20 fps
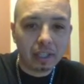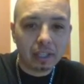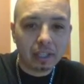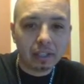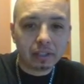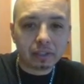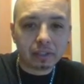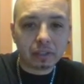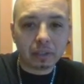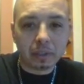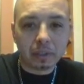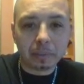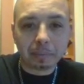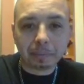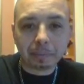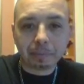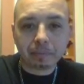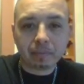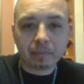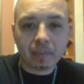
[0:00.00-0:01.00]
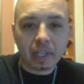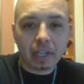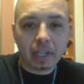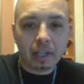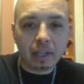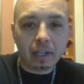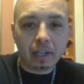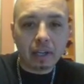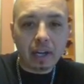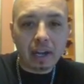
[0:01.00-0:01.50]
So
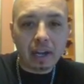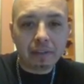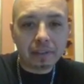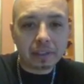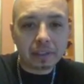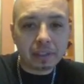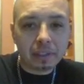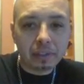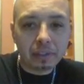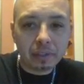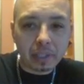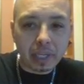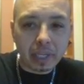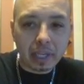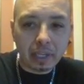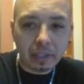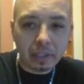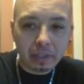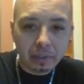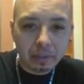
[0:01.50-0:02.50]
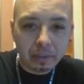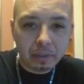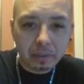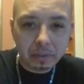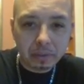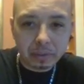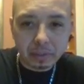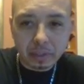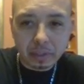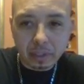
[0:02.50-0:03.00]
obviously you can
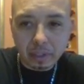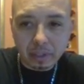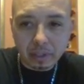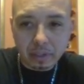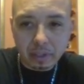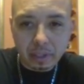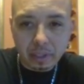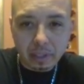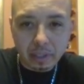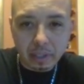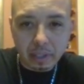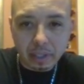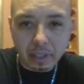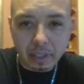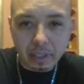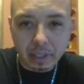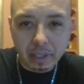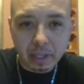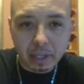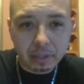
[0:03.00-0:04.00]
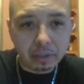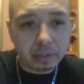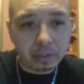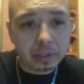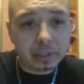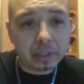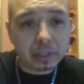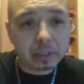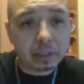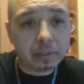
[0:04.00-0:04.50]
use the
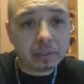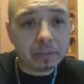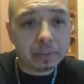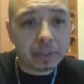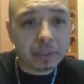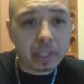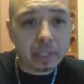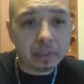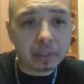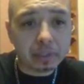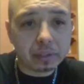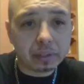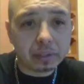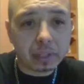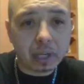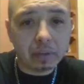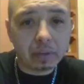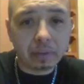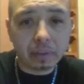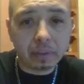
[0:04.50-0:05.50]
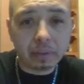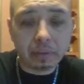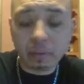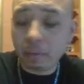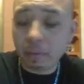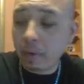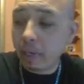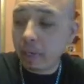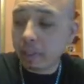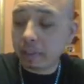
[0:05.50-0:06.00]
36 different channels to talk from
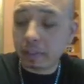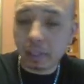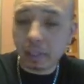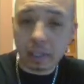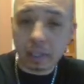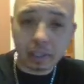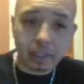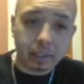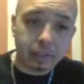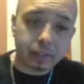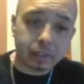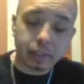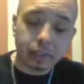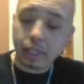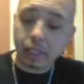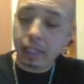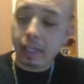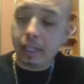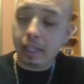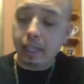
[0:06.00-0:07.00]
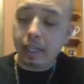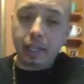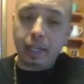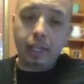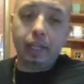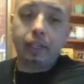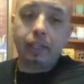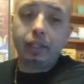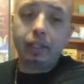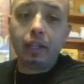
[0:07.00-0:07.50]
different walkie talkies,
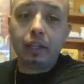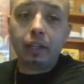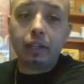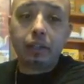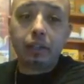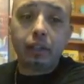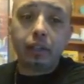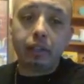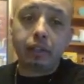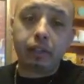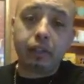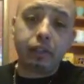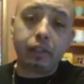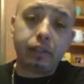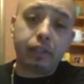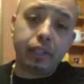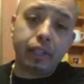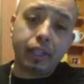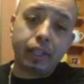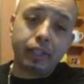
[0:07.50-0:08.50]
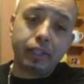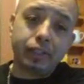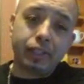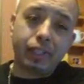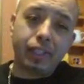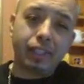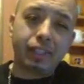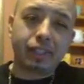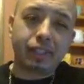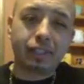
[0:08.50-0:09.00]
and the good thing is
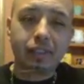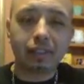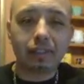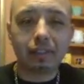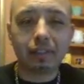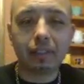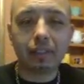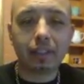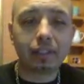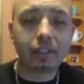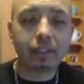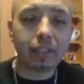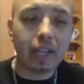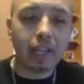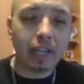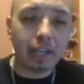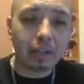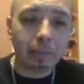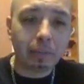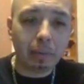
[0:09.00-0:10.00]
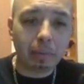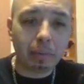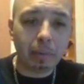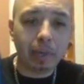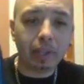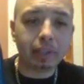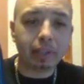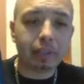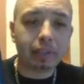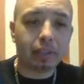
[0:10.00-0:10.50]
it's not any
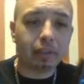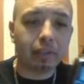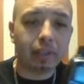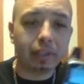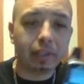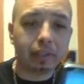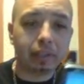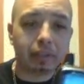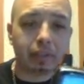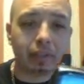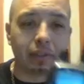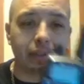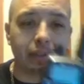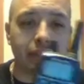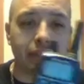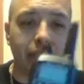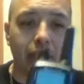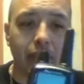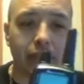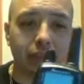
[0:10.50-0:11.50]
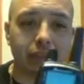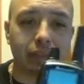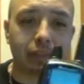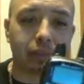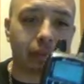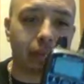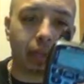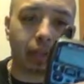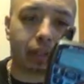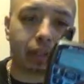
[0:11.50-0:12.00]
proprietary channels.
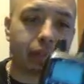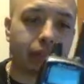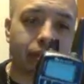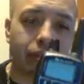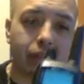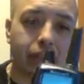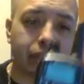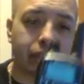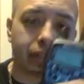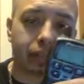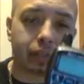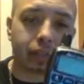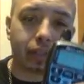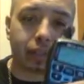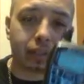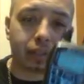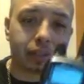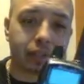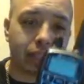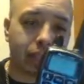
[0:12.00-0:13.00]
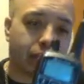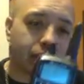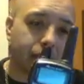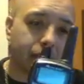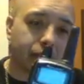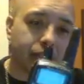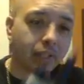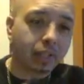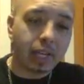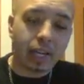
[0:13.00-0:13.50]
It's regular 36
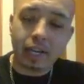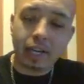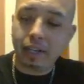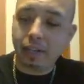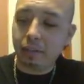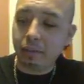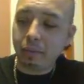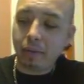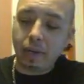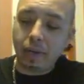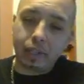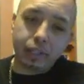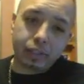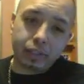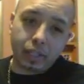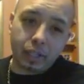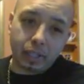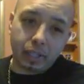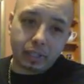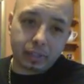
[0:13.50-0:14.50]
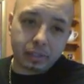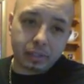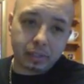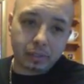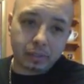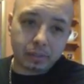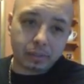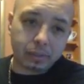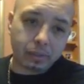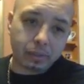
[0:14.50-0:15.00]
channels that any other walkie talkies
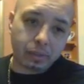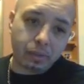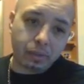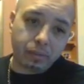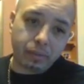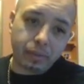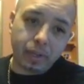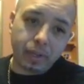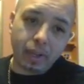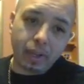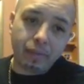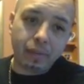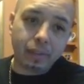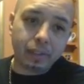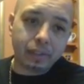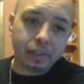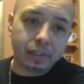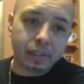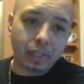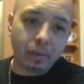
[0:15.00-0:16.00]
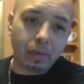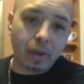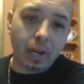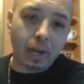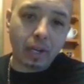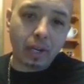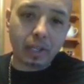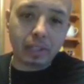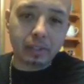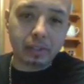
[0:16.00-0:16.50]
too. So if you have another set of
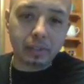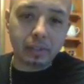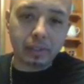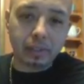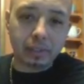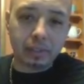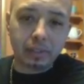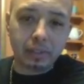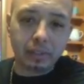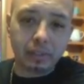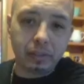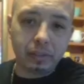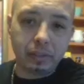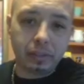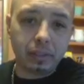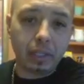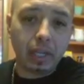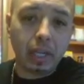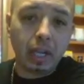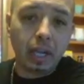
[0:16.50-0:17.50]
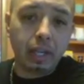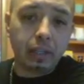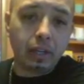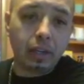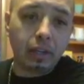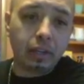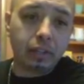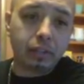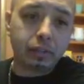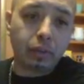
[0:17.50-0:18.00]
walkies, you can still use it. The
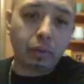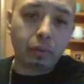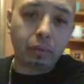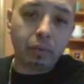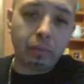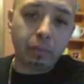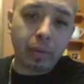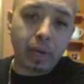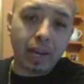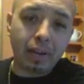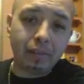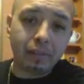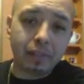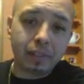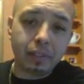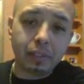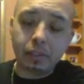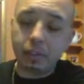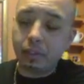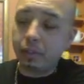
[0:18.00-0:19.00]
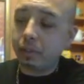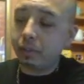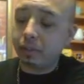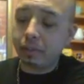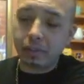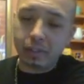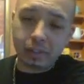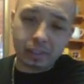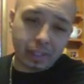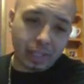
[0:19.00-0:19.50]
121 privacy codes,
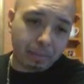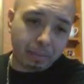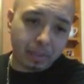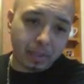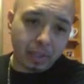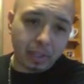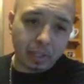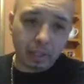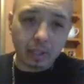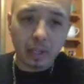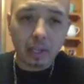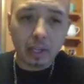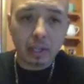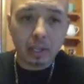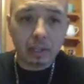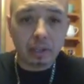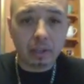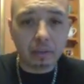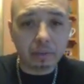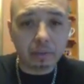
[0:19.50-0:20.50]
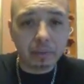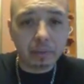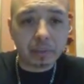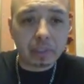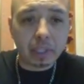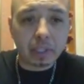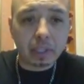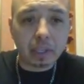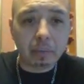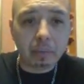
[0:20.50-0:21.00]
the same thing. If you
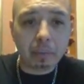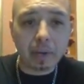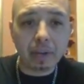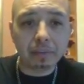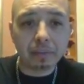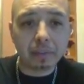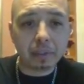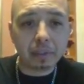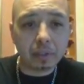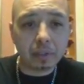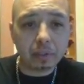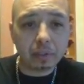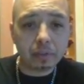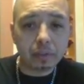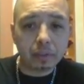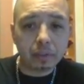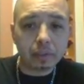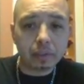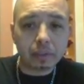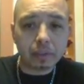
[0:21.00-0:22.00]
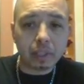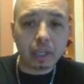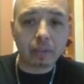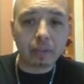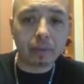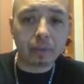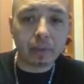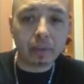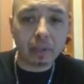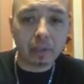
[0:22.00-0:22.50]
set that privacy code, you could set it
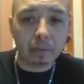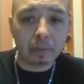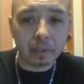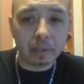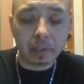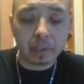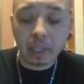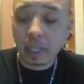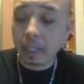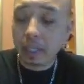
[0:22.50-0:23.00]
for another one.